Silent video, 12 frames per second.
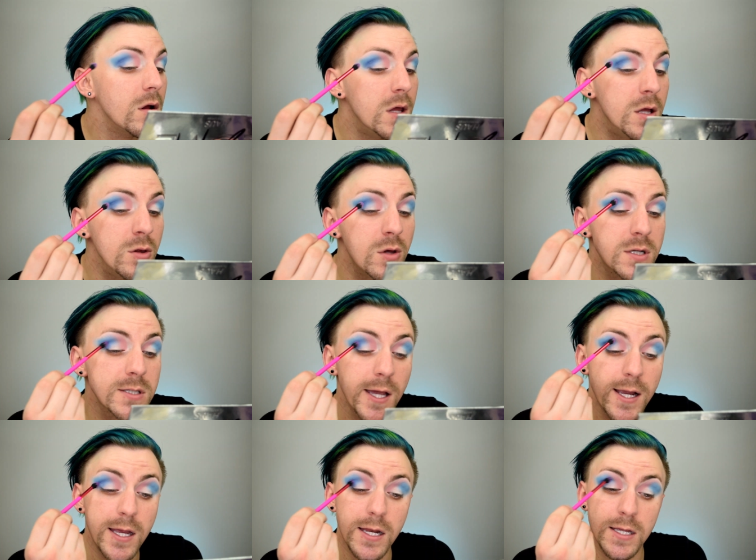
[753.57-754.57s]
It looks
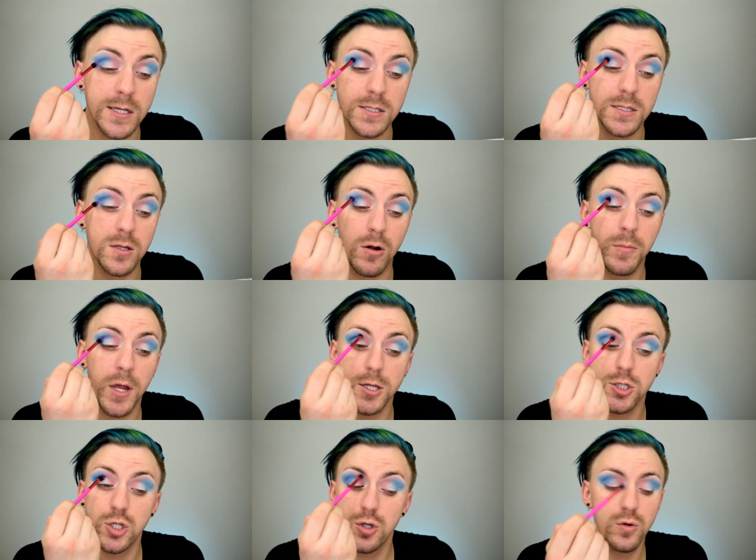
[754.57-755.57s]
like it is, so I'm
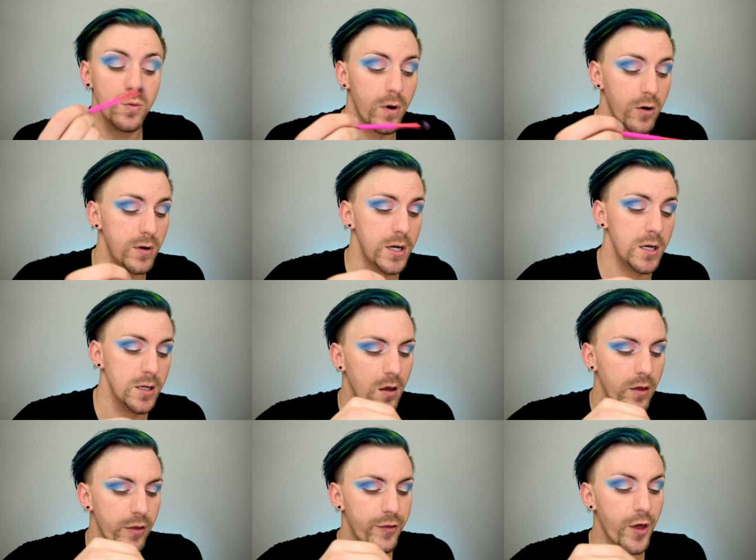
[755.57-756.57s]
not too worried.
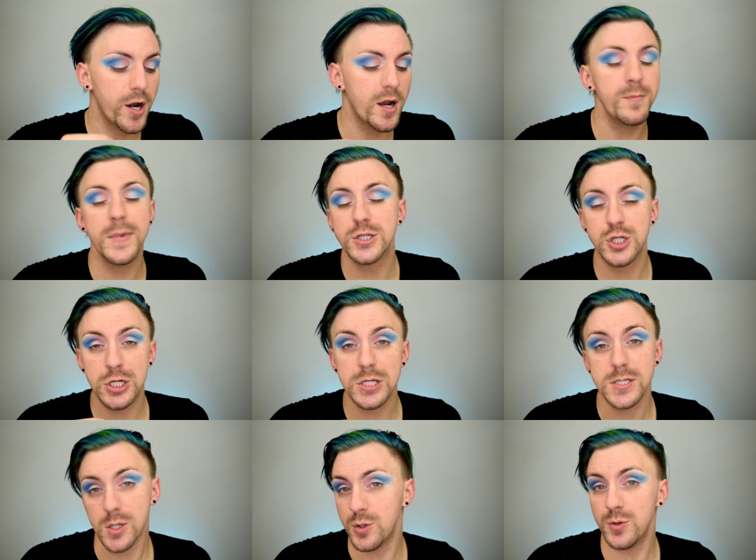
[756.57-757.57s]
Thought I'd mention it
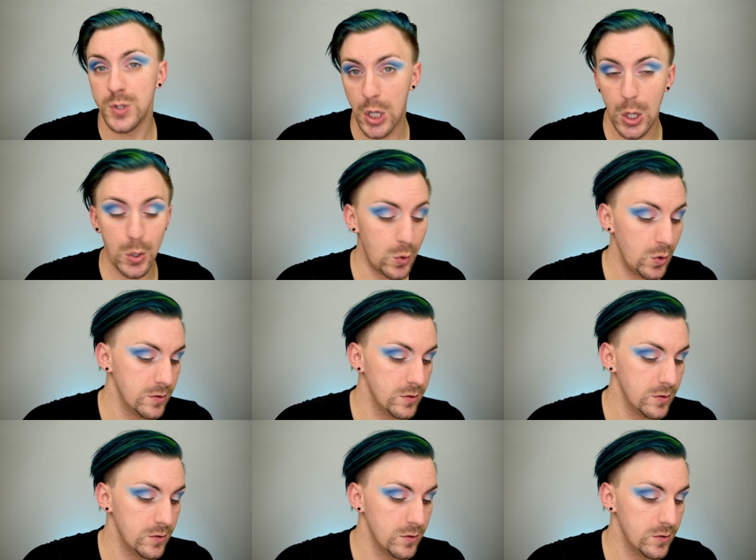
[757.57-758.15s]
so you'd know.